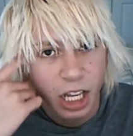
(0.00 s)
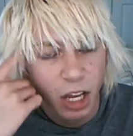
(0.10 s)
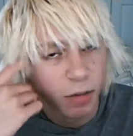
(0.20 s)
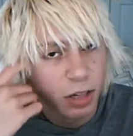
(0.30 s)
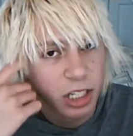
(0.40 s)

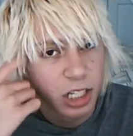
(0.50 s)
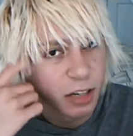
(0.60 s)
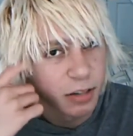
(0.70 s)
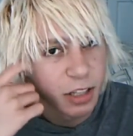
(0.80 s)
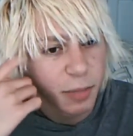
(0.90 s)
When she
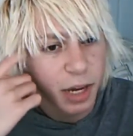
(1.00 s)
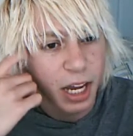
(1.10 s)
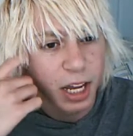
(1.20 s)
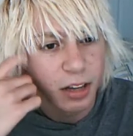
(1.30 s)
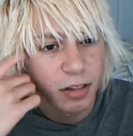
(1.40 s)
comes to my
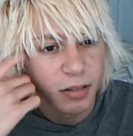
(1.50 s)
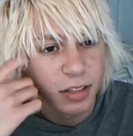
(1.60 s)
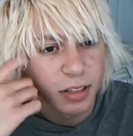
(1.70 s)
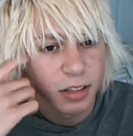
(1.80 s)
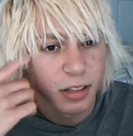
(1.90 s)

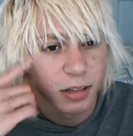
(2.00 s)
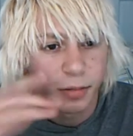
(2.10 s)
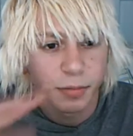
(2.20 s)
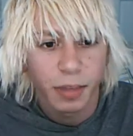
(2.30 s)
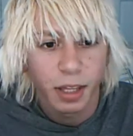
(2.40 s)
house,
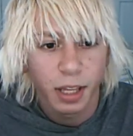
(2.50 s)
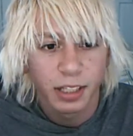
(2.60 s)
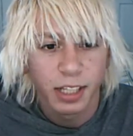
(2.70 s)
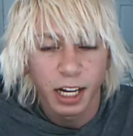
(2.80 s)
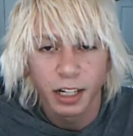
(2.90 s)

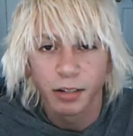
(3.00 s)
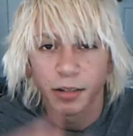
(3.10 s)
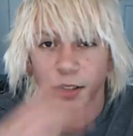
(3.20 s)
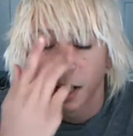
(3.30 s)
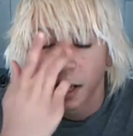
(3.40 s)
side note,
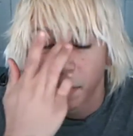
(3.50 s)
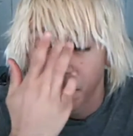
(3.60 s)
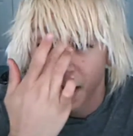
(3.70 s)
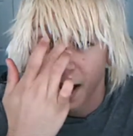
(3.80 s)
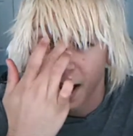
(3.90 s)

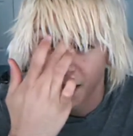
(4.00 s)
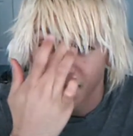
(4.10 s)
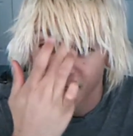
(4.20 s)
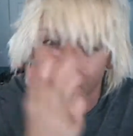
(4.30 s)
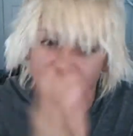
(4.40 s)
my
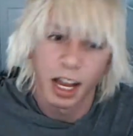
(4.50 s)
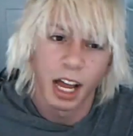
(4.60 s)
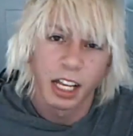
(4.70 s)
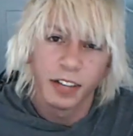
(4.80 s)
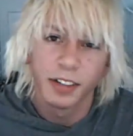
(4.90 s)
house, I
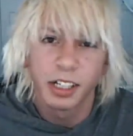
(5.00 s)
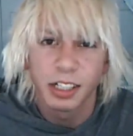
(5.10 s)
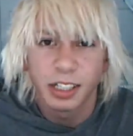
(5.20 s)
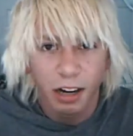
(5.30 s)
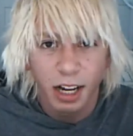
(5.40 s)
live in a
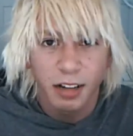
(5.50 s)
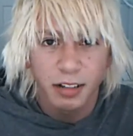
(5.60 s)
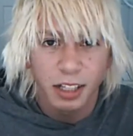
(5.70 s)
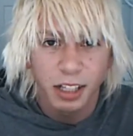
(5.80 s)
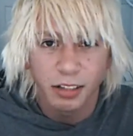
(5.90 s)

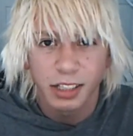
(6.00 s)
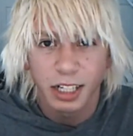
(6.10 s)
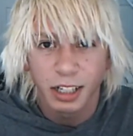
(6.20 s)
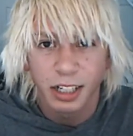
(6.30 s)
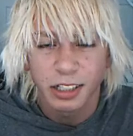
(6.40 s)
townhouse, a little
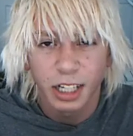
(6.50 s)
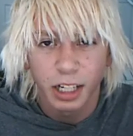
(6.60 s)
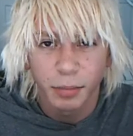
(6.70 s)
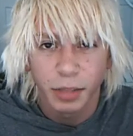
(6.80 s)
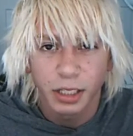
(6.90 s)
townhouse
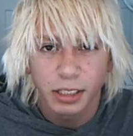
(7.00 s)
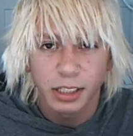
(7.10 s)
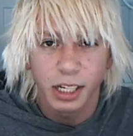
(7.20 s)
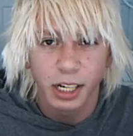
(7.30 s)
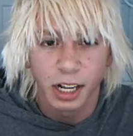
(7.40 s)
complex,
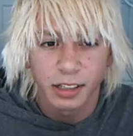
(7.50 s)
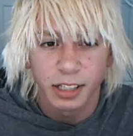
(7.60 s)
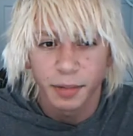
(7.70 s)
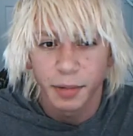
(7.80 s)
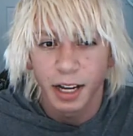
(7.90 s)
and
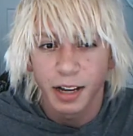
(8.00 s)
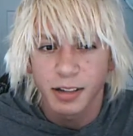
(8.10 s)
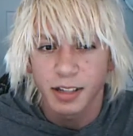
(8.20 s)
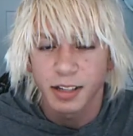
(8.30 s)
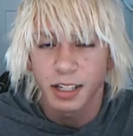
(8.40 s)
outside my house
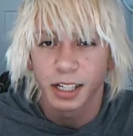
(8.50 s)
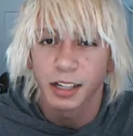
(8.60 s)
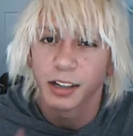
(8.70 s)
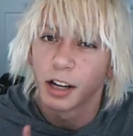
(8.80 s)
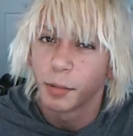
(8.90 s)
is like
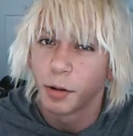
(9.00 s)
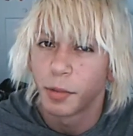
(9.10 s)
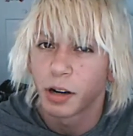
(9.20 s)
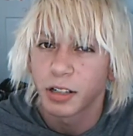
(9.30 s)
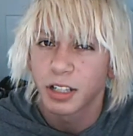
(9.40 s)
a couple
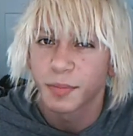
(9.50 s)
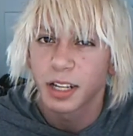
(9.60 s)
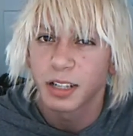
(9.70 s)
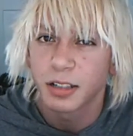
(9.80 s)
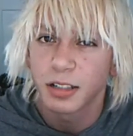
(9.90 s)
parking
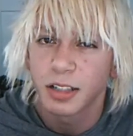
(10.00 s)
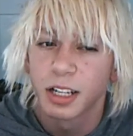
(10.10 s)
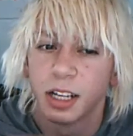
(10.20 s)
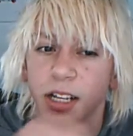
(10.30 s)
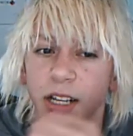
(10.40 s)
spaces.
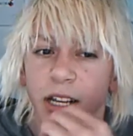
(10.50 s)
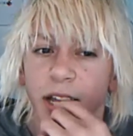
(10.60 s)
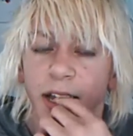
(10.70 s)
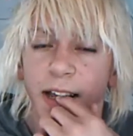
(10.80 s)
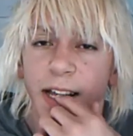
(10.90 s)

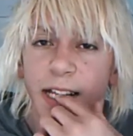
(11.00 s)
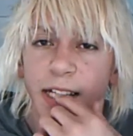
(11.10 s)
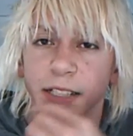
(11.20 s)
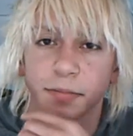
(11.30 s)
And